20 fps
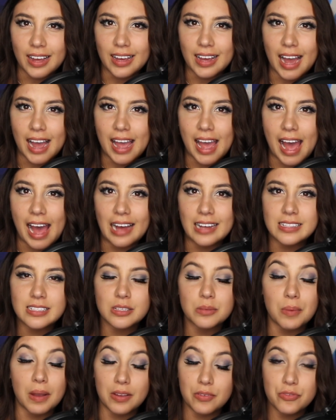Like, I
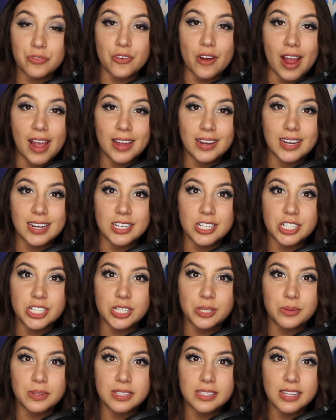asked my friend
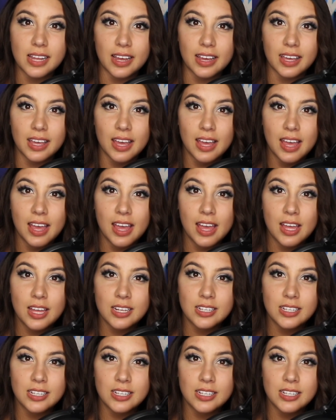and she was like,